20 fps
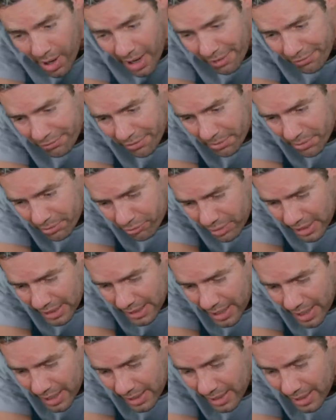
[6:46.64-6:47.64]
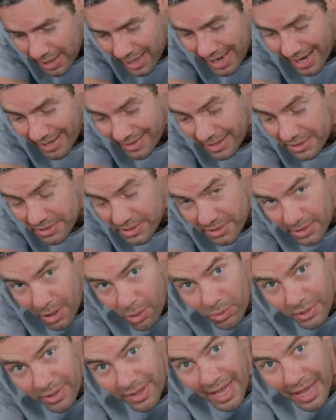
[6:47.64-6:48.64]
wire from the relay and then
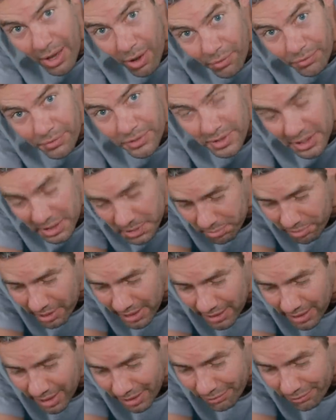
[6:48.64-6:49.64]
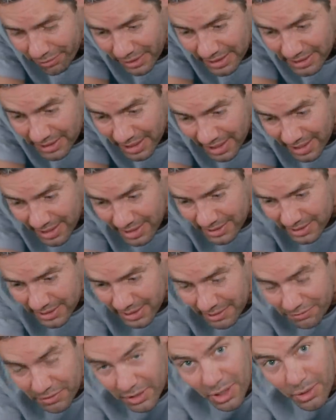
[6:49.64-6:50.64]
solder that onto this brake light feed
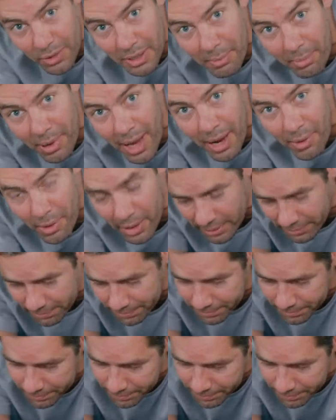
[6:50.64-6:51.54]
to give the unit power.